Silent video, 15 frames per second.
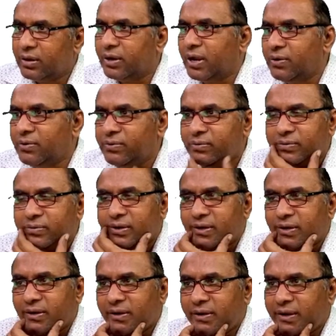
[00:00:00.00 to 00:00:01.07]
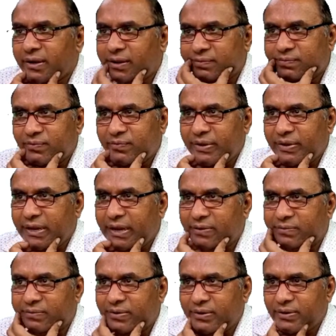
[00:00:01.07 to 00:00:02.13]
Now if we
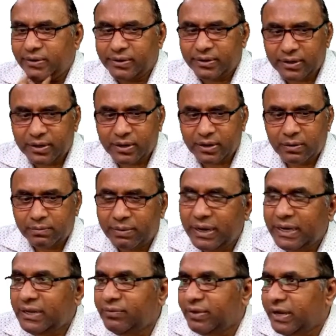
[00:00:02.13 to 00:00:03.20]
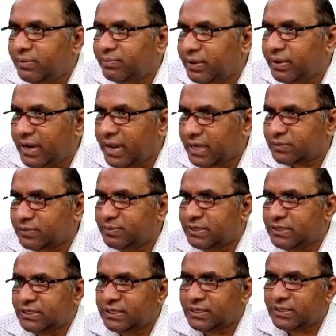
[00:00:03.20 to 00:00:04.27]
have a multivariable
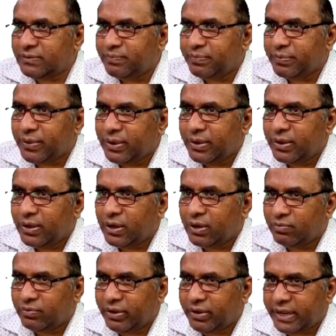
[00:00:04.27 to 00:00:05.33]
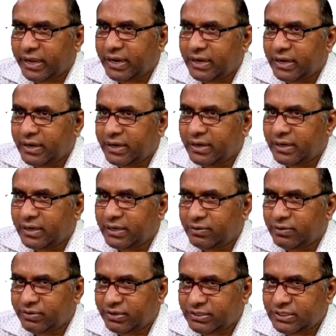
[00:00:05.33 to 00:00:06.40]
expression, we can
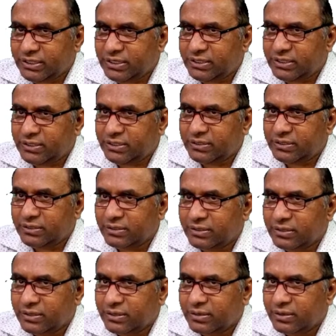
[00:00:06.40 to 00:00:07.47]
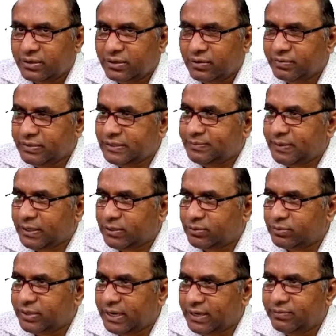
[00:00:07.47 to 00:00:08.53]
differentiate with respect
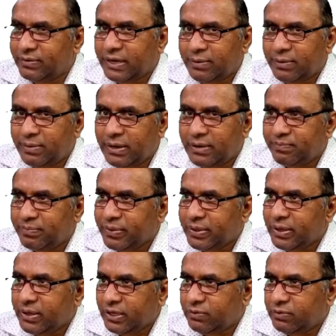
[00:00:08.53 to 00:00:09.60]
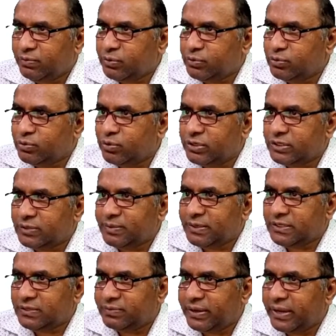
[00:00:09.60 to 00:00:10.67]
to any variable. If you do not
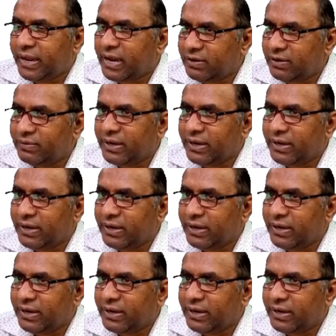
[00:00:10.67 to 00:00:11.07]
specify any